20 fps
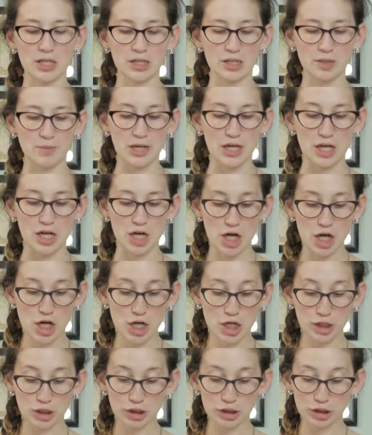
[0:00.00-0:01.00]
to be
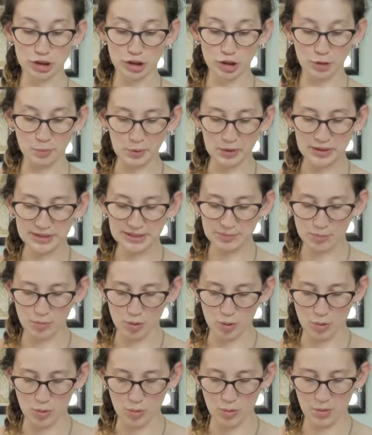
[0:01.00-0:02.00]
super
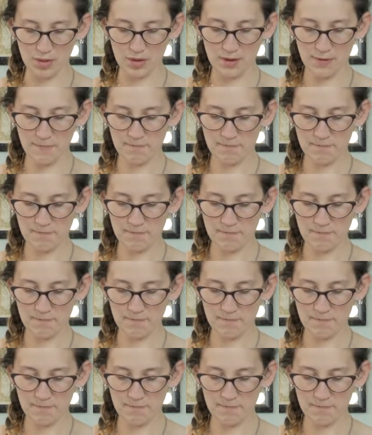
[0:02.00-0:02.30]
smooth.